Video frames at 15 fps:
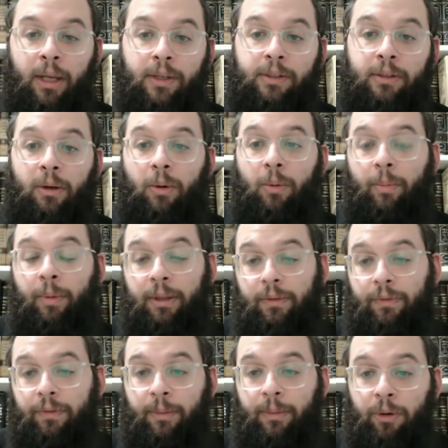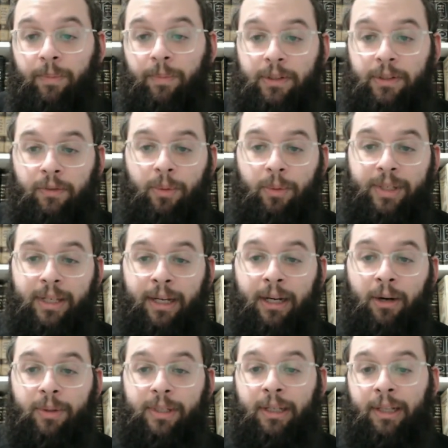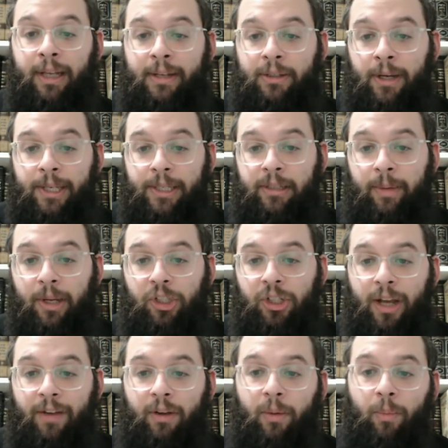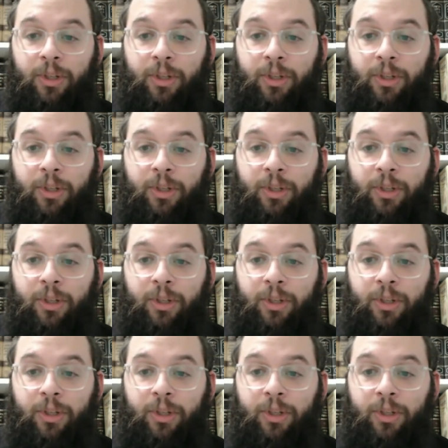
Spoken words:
So, but for the purpose of what we're saying here, we're saying Leah is eisias ha'machshava,